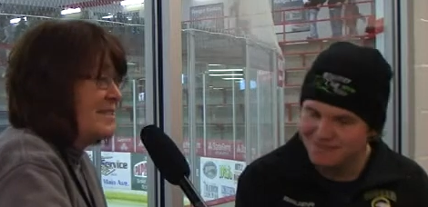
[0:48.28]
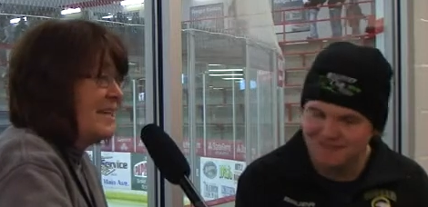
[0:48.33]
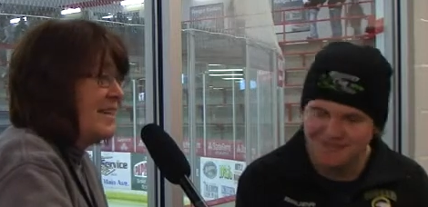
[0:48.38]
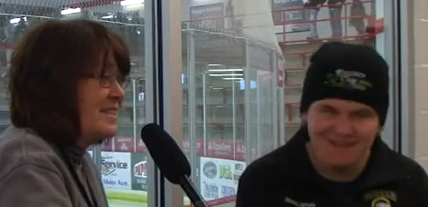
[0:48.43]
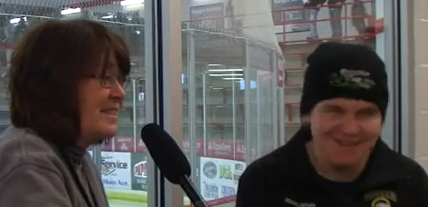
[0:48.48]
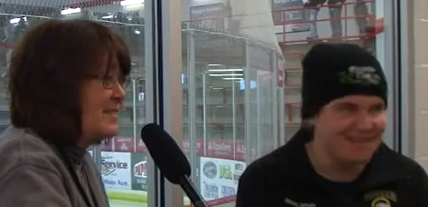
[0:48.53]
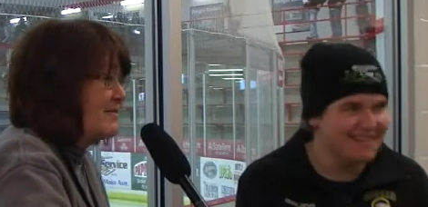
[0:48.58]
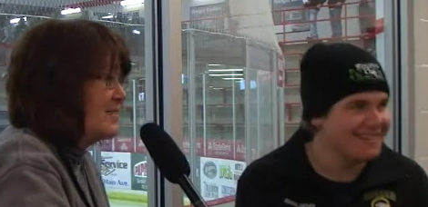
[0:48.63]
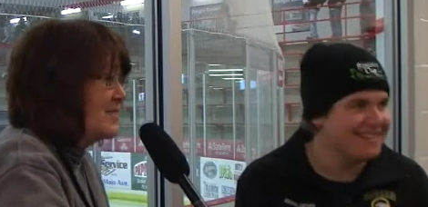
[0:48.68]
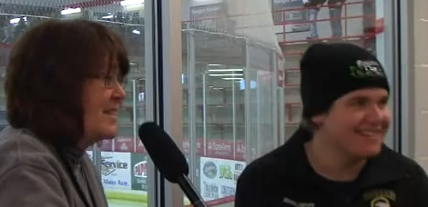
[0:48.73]

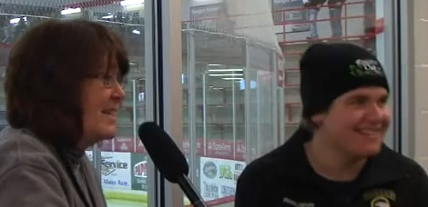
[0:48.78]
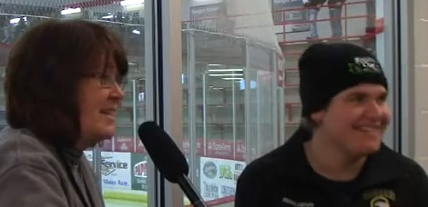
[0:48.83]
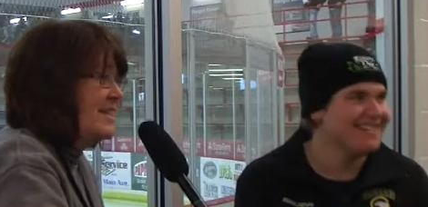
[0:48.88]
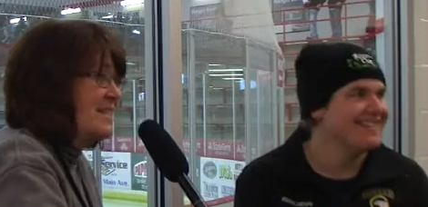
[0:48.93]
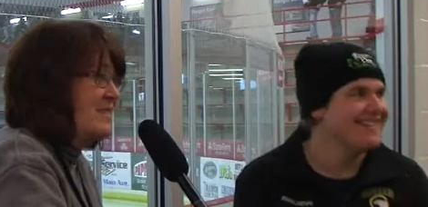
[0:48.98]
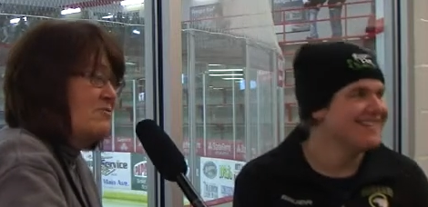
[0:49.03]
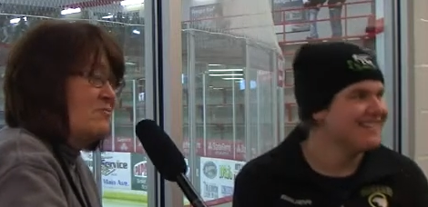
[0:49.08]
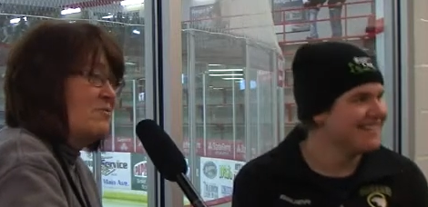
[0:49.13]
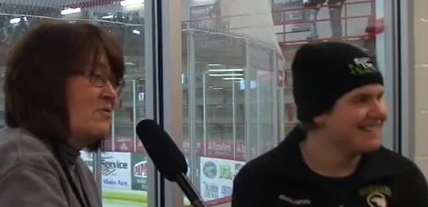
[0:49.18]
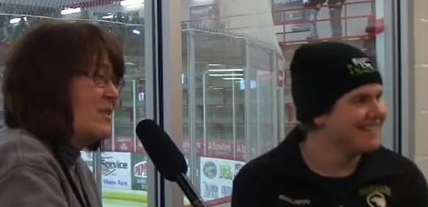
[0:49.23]
Speaker 1: nice. It was
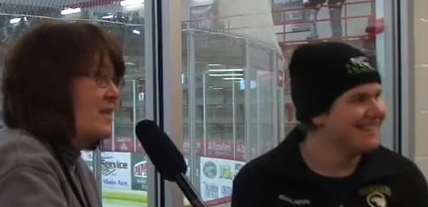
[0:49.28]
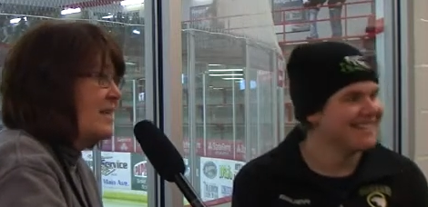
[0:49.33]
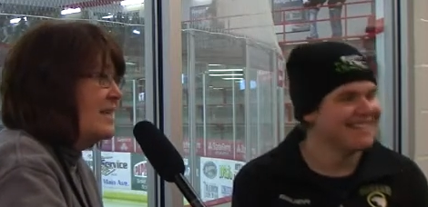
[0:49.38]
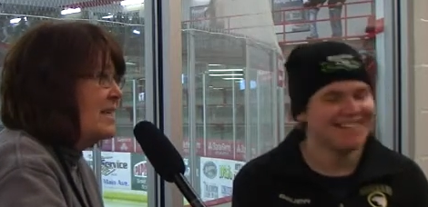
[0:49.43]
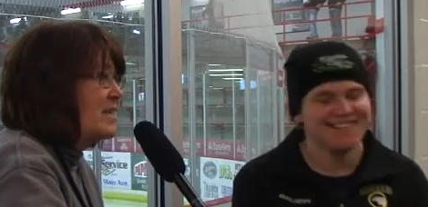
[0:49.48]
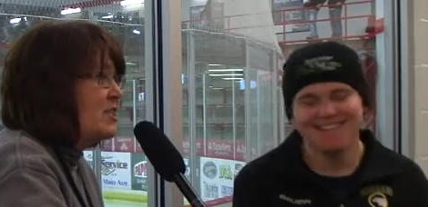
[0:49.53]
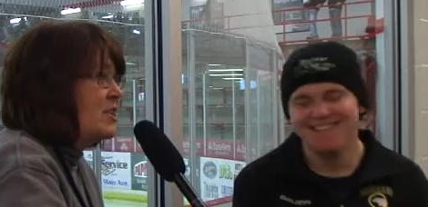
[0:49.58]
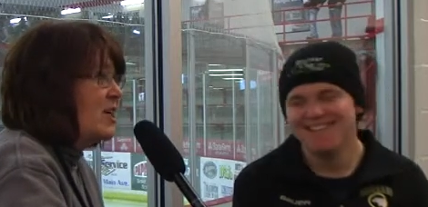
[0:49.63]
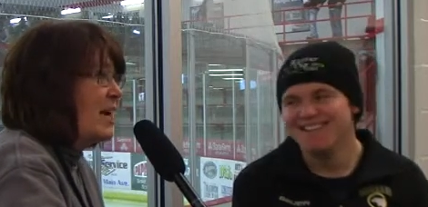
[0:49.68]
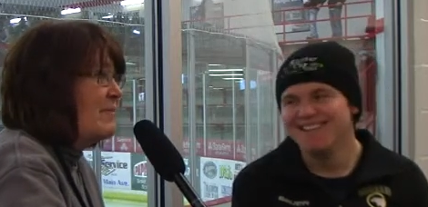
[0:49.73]
nice,
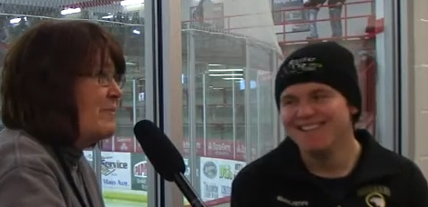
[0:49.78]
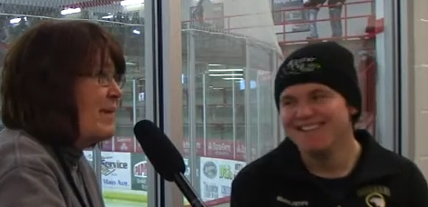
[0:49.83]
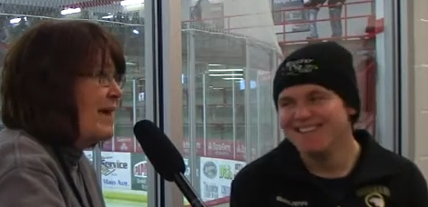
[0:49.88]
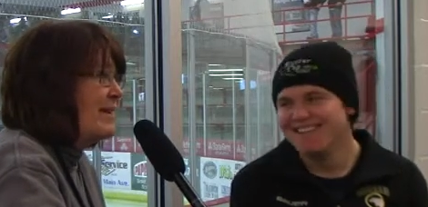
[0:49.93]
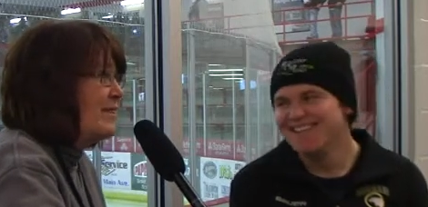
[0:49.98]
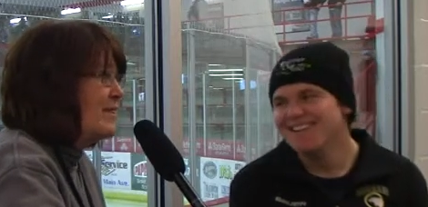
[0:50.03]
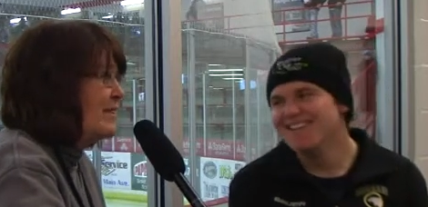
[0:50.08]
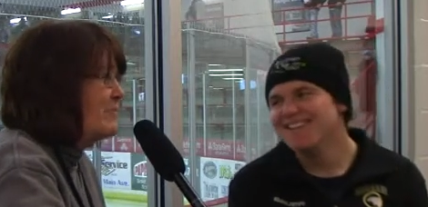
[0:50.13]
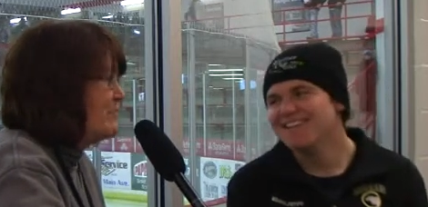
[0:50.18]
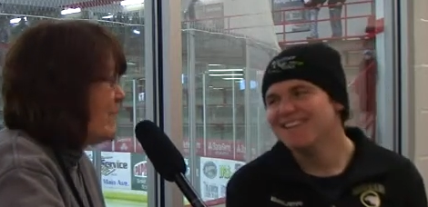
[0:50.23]
clean shot back
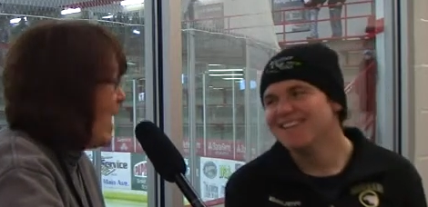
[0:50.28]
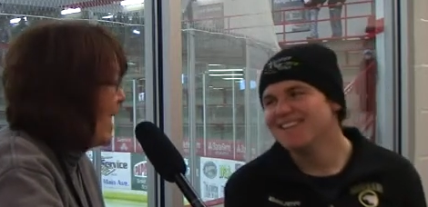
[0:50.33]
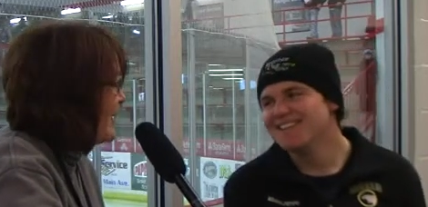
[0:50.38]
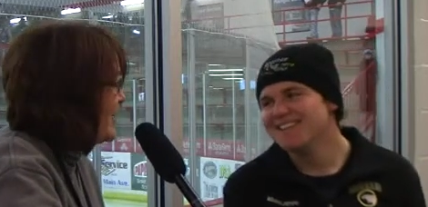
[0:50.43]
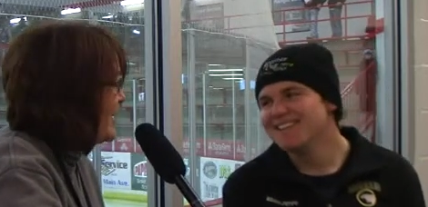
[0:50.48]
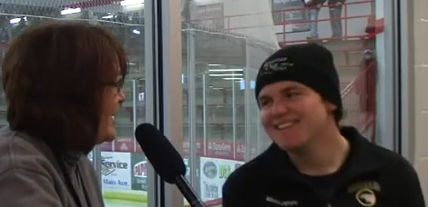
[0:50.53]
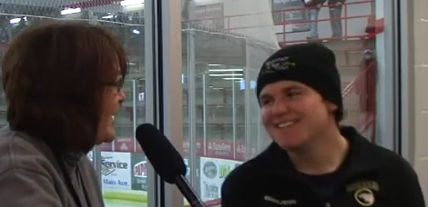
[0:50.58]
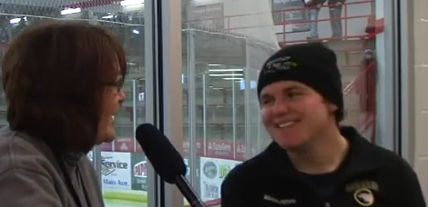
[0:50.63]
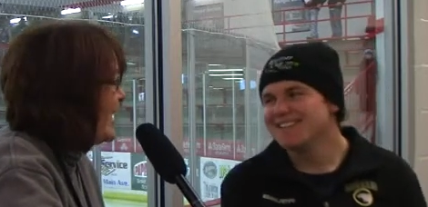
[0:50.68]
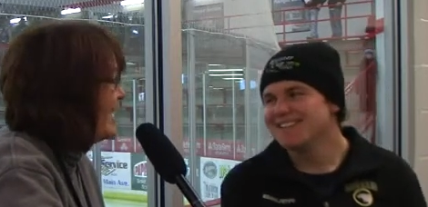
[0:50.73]
in the back of
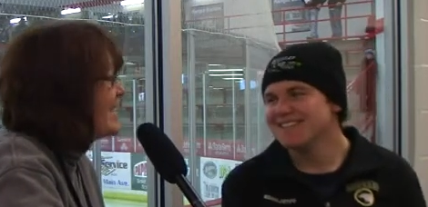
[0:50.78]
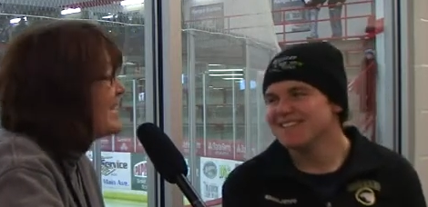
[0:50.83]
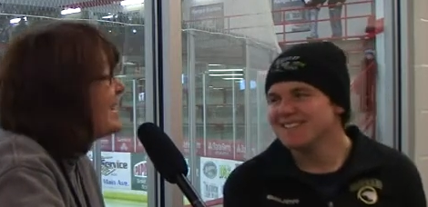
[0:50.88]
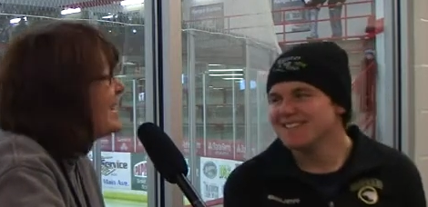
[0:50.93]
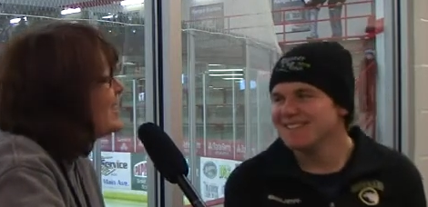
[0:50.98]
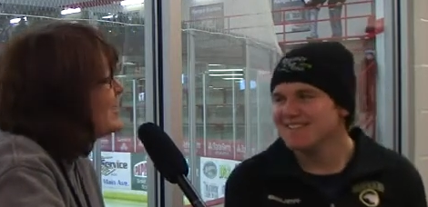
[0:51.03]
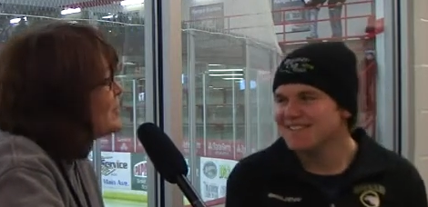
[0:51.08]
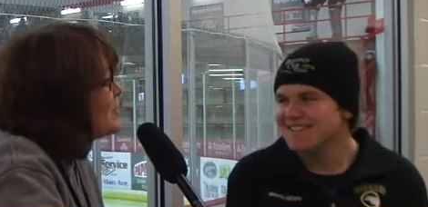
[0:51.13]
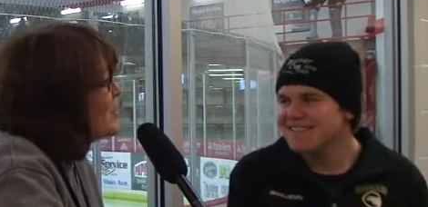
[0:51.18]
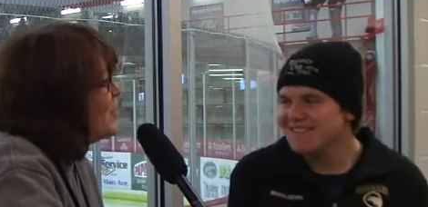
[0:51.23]
the net.
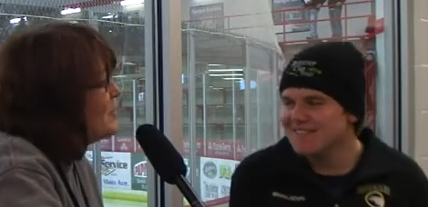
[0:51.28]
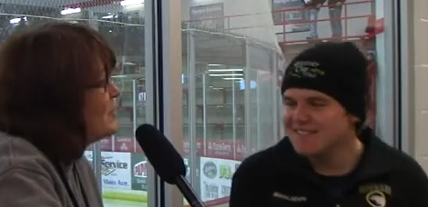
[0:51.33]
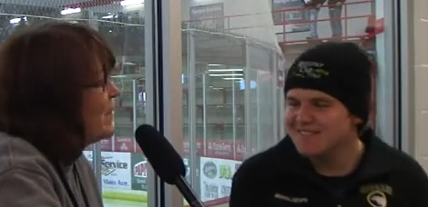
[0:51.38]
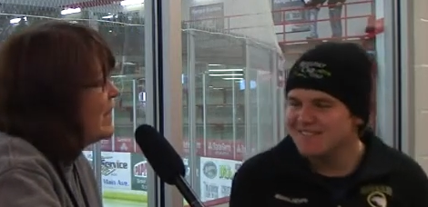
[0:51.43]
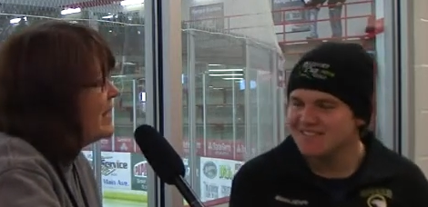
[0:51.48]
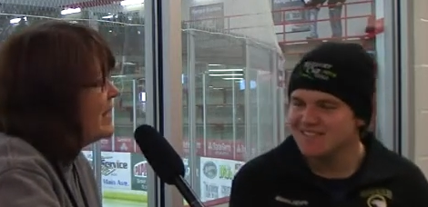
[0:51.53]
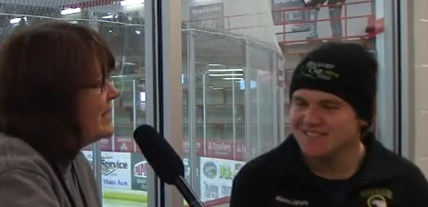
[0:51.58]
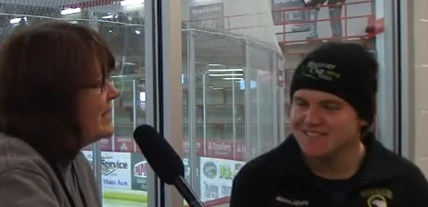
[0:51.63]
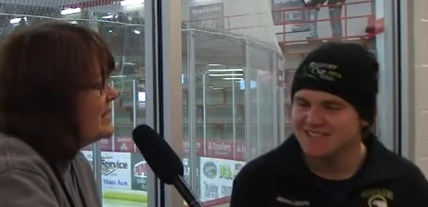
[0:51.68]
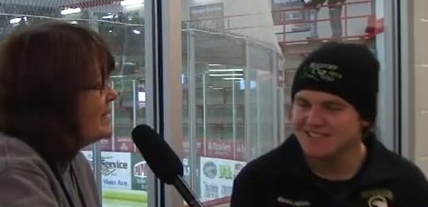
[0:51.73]
So
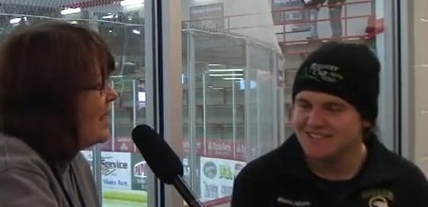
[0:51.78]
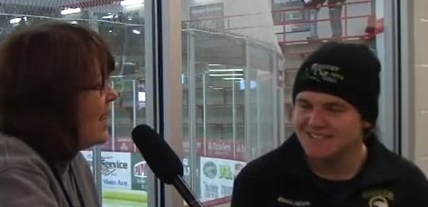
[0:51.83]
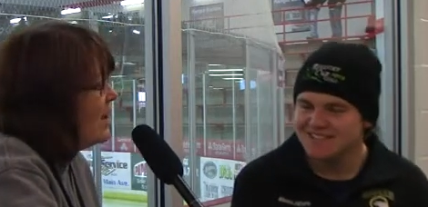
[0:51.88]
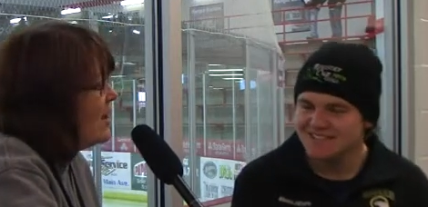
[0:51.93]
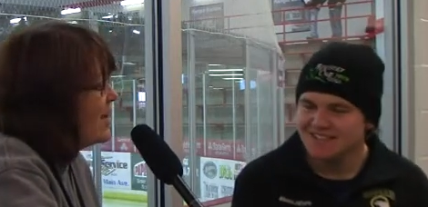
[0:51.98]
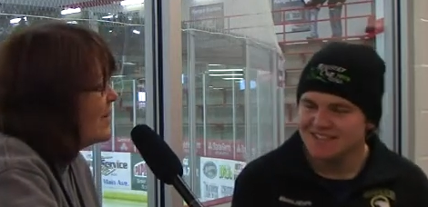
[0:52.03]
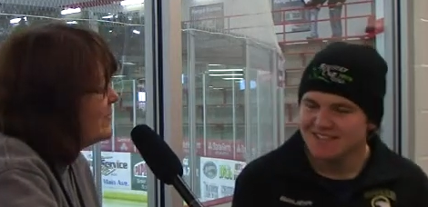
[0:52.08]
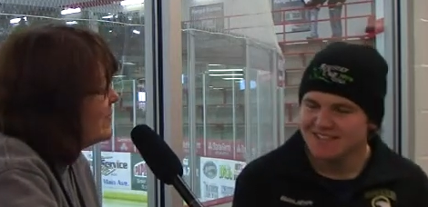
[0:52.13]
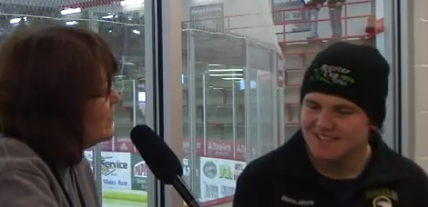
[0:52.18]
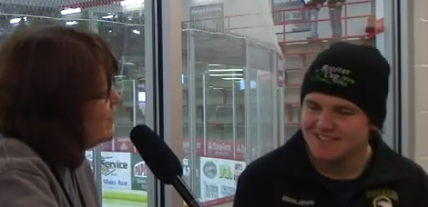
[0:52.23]
Bailey, how
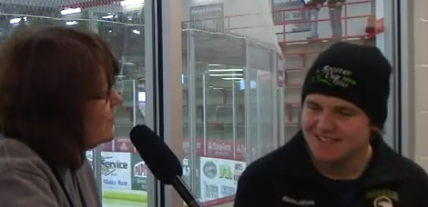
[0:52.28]
long have you